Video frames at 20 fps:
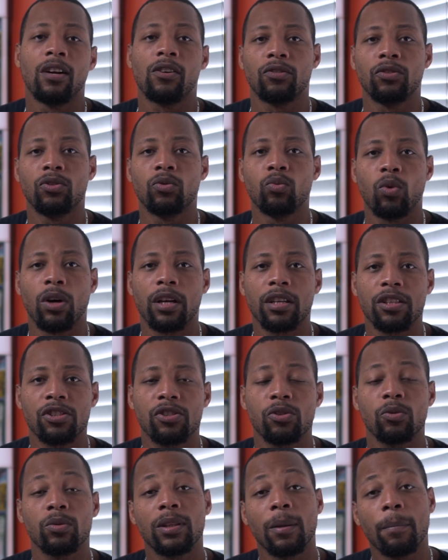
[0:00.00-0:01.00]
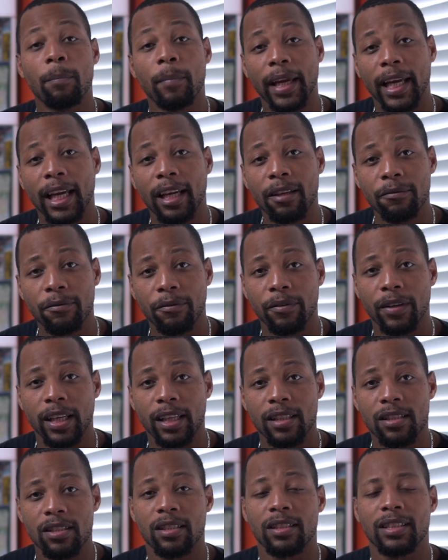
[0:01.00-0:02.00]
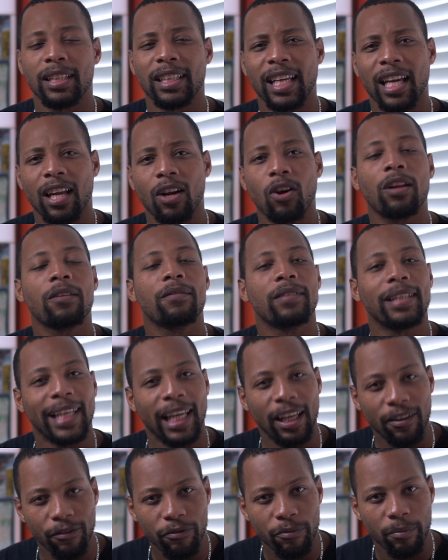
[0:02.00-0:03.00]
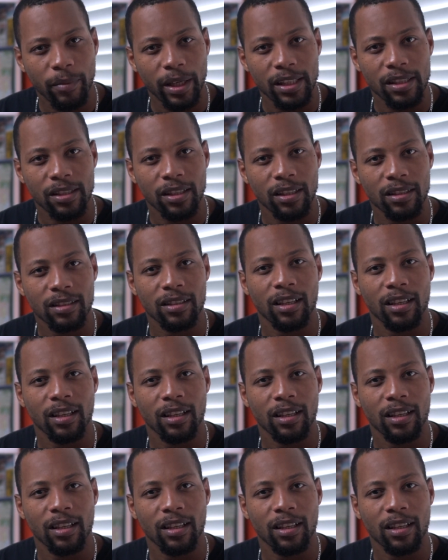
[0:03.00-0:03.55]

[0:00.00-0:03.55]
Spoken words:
You want to shoot the main footage to get all of the information,